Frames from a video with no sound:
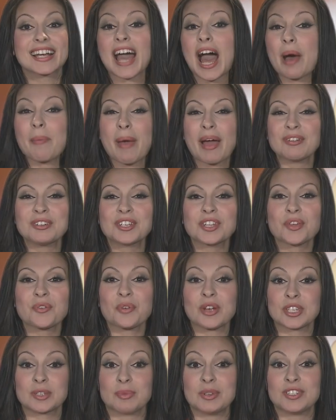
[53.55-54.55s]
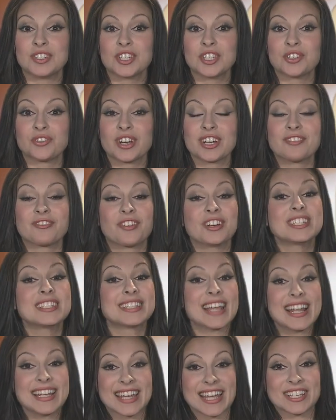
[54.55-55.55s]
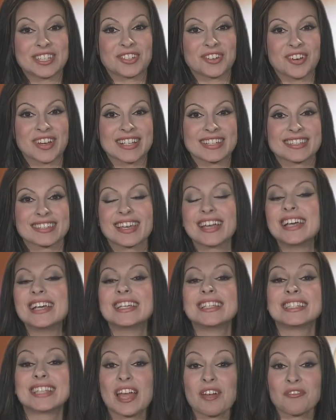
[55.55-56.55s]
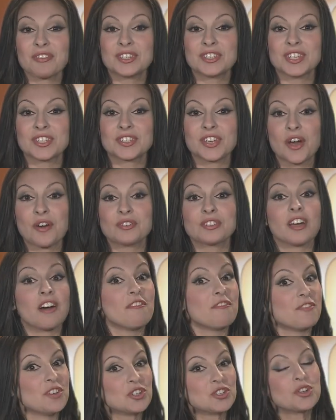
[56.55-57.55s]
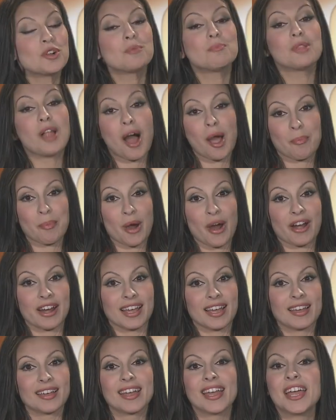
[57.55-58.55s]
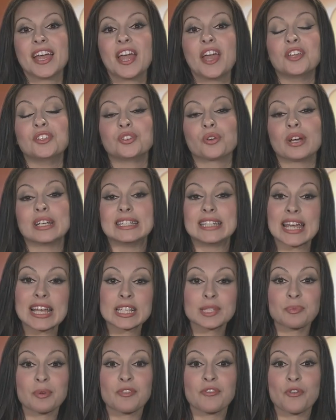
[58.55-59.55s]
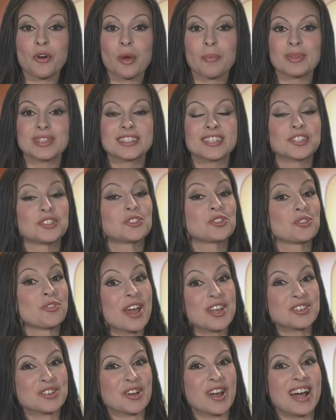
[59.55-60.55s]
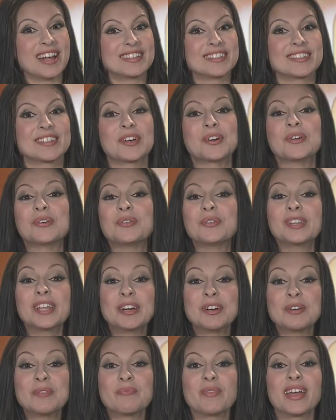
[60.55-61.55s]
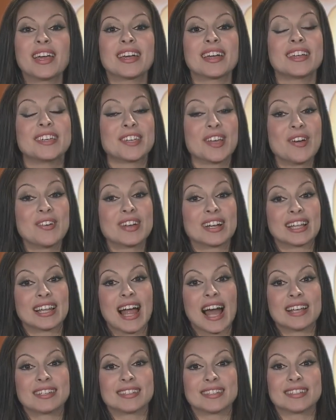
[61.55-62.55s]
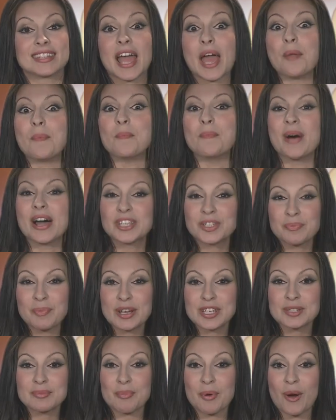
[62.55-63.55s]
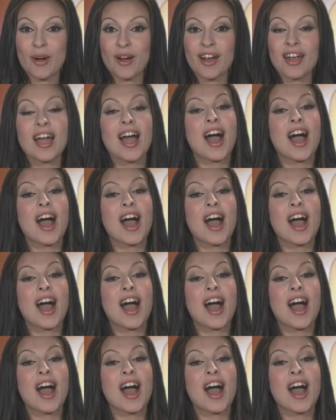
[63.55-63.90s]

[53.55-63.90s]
come out to the Richmond District for Sunday Streets, San Francisco's official block party. Enjoy dance performances, treasure hunts, hula hooping, yoga classes, and much, much more